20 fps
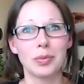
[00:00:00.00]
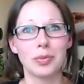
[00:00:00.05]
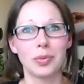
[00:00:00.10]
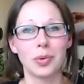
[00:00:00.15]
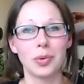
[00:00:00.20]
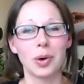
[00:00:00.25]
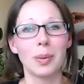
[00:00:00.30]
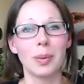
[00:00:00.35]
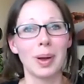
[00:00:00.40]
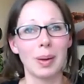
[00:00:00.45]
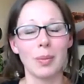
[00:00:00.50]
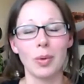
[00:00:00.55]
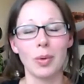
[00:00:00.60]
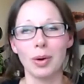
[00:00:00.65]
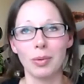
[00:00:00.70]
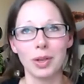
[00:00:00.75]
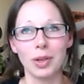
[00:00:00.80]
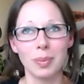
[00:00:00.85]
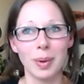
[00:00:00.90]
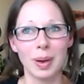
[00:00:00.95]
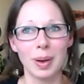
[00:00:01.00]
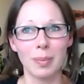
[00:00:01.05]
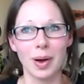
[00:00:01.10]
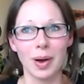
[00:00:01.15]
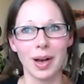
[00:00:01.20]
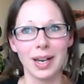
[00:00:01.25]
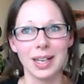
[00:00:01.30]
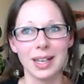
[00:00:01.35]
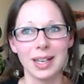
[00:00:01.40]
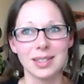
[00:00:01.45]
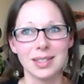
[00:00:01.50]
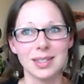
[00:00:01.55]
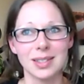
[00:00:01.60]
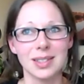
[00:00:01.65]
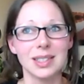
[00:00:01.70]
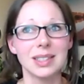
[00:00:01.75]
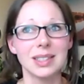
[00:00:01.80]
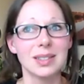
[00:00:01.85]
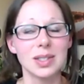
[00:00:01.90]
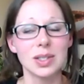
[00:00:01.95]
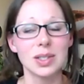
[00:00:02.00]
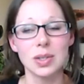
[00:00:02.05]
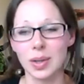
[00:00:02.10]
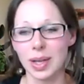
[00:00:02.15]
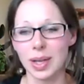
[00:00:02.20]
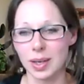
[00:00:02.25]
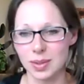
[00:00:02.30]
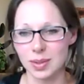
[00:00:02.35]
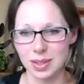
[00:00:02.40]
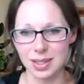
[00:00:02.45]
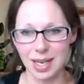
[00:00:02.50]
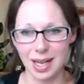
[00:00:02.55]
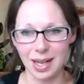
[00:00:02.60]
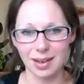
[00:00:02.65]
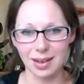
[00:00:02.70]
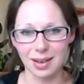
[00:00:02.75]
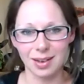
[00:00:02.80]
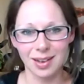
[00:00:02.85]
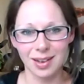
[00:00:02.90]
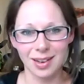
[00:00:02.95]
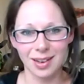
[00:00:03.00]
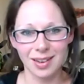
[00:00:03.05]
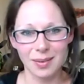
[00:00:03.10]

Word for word: for my or with my body since 2010